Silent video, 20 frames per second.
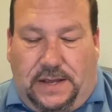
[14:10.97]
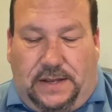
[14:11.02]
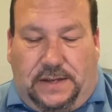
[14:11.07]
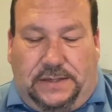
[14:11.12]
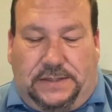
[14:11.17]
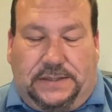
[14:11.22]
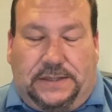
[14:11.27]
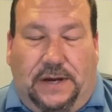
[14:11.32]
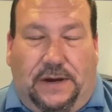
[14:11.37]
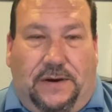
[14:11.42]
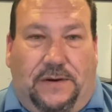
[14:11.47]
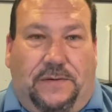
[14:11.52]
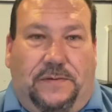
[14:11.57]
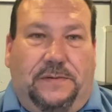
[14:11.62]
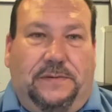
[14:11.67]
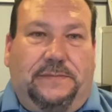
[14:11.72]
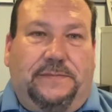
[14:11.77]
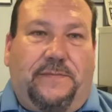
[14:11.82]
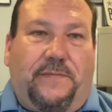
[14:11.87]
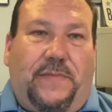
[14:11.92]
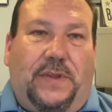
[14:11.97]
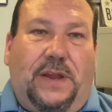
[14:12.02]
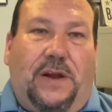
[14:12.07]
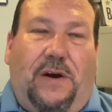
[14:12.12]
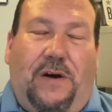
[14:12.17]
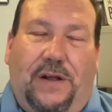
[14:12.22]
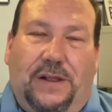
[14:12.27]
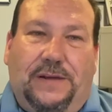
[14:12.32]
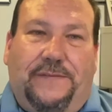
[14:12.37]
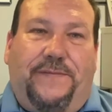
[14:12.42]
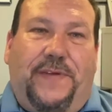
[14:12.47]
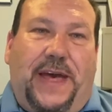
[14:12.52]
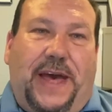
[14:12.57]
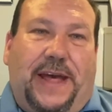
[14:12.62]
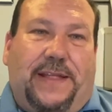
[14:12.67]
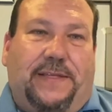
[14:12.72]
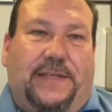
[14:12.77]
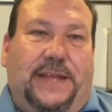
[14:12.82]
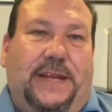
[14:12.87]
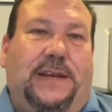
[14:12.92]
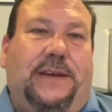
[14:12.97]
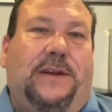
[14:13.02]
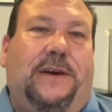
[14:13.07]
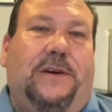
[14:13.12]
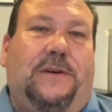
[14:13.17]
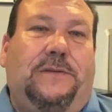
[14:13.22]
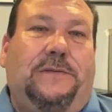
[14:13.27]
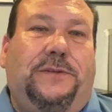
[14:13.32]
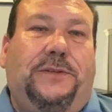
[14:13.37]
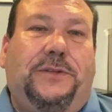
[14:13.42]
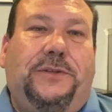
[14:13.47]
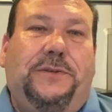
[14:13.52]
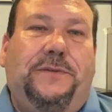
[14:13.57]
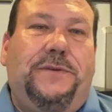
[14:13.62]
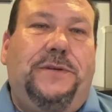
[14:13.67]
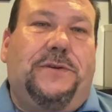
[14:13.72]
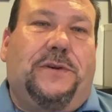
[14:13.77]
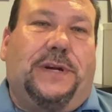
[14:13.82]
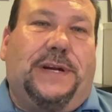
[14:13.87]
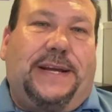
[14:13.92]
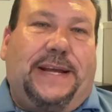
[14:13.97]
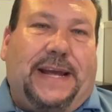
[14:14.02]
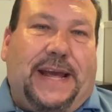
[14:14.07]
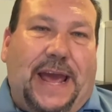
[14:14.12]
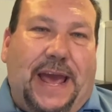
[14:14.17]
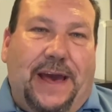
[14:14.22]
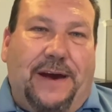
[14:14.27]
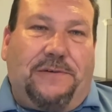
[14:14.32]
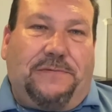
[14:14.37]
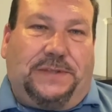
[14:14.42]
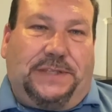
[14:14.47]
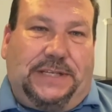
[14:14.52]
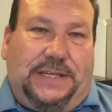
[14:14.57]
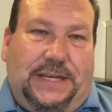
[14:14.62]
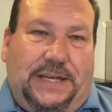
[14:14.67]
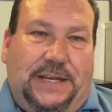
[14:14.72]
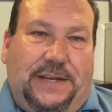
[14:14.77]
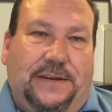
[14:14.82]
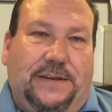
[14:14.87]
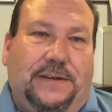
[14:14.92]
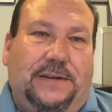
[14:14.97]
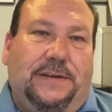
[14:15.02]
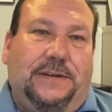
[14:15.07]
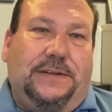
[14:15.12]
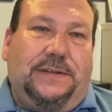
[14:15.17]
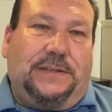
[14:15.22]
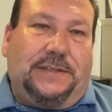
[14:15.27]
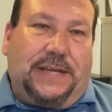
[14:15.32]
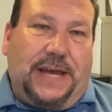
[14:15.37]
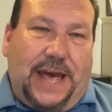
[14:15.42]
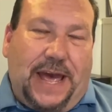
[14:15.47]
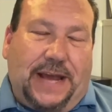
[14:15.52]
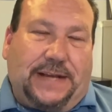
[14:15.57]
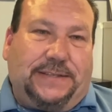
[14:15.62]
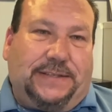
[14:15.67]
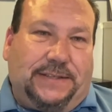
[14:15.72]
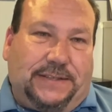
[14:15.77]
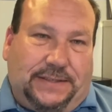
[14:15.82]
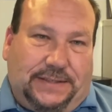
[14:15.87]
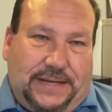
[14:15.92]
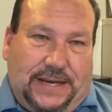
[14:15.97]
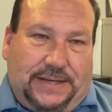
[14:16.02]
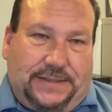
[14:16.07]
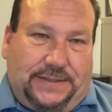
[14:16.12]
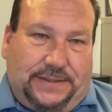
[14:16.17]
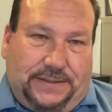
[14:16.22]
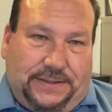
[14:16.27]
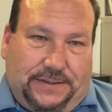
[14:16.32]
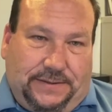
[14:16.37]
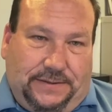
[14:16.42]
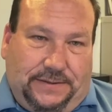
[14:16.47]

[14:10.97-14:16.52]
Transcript: So all of that then goes to your county tax assessor.